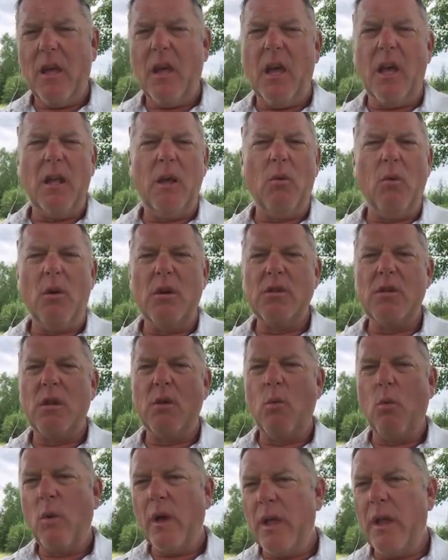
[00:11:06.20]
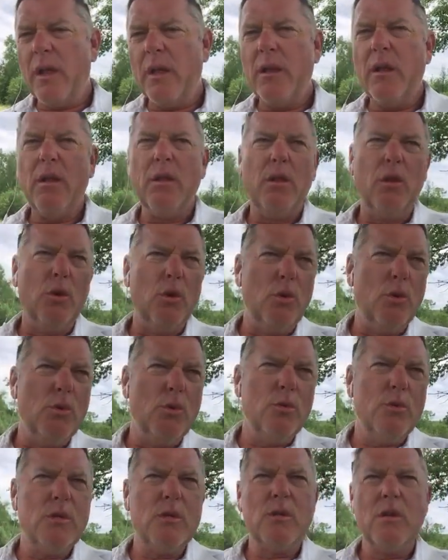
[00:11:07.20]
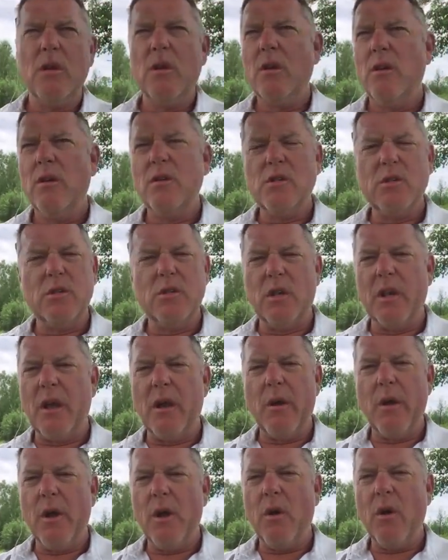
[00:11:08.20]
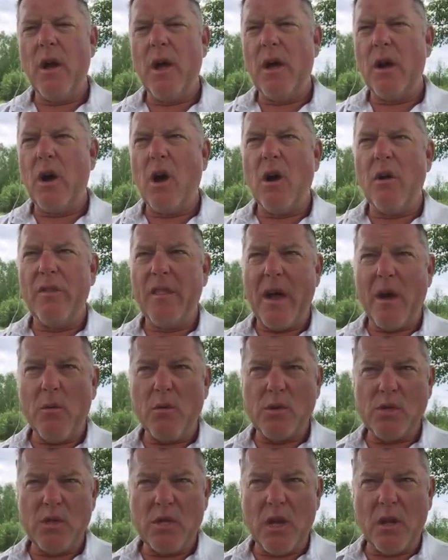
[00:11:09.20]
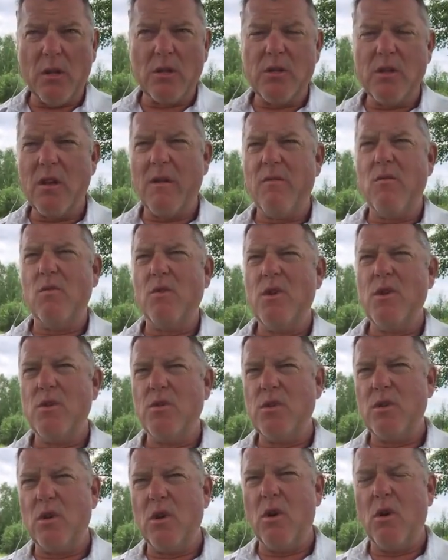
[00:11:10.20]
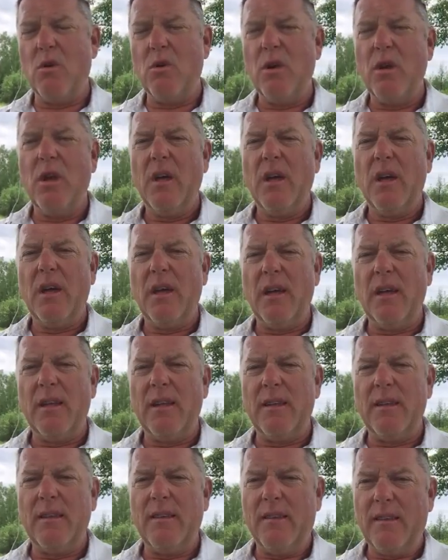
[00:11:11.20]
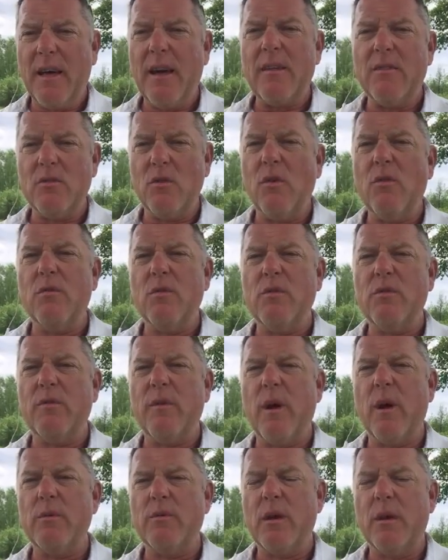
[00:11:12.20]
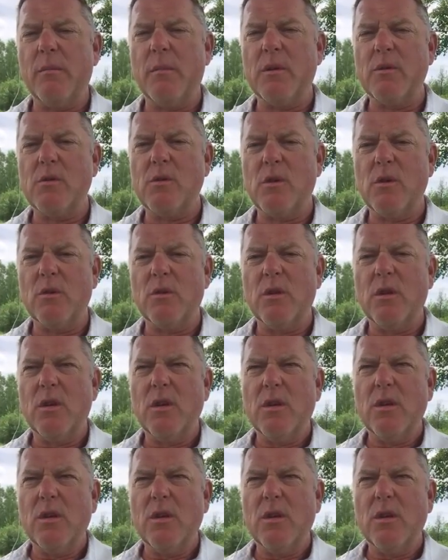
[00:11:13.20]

And it wasn't a win, lose, scenario at all. That was settled several years ago, and that is over as far as I'm concerned.